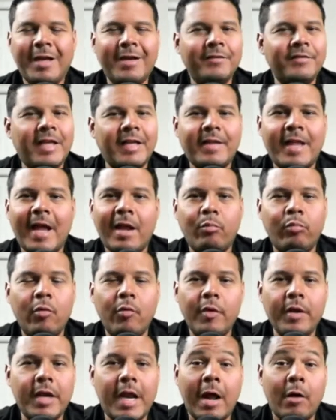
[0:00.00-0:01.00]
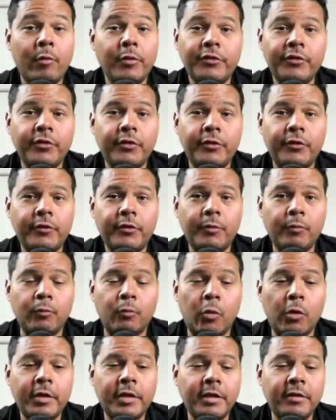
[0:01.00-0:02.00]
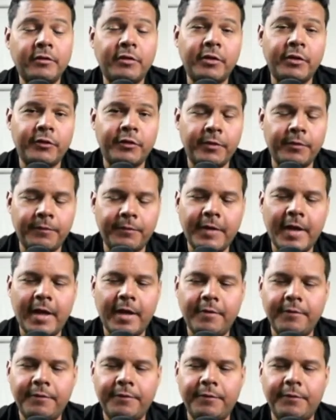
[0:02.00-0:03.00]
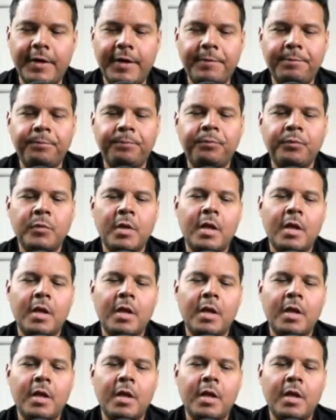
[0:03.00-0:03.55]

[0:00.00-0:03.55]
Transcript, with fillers: Because at that point I was just working to survive, right?